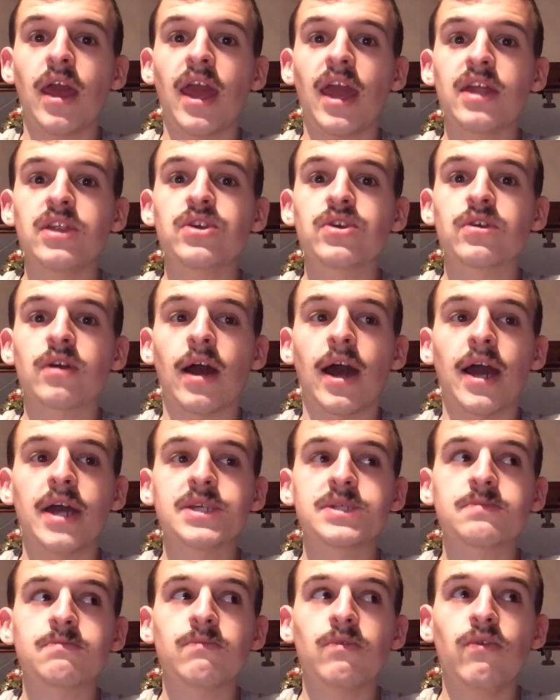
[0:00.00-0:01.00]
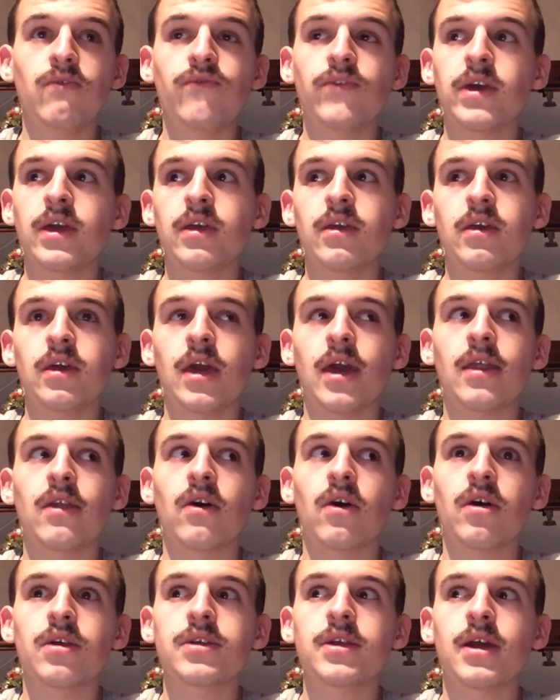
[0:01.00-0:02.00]
and your eyes moving at
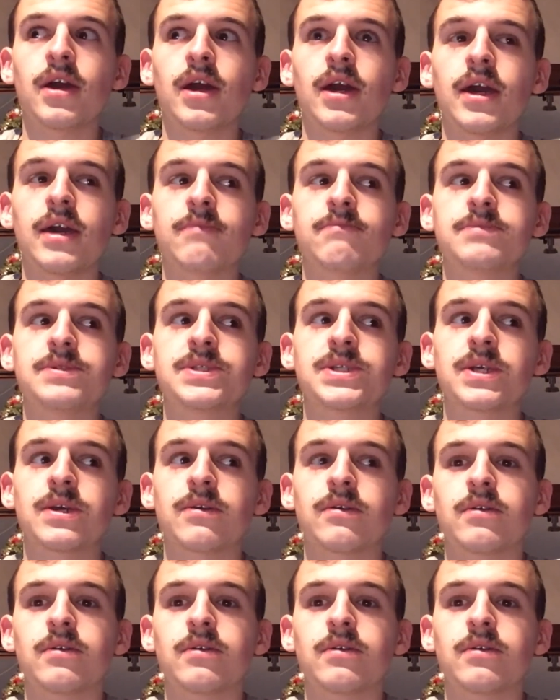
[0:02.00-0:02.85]
all times.